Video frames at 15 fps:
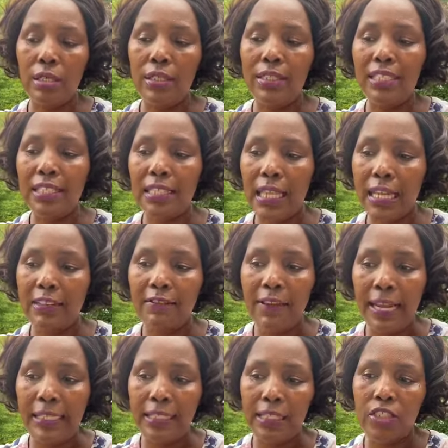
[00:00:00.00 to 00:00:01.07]

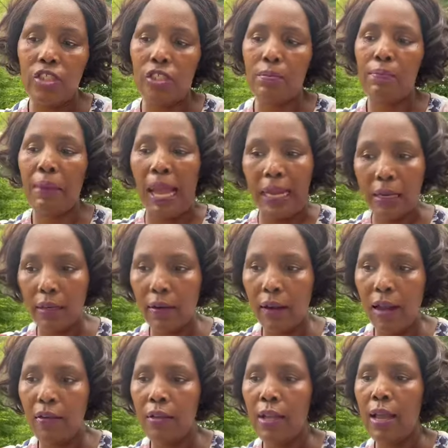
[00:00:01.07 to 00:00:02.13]
disadvantaged
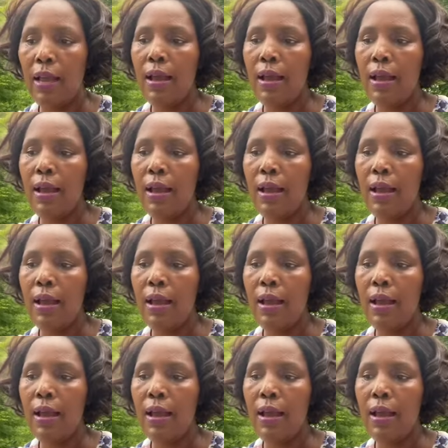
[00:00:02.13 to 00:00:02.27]
background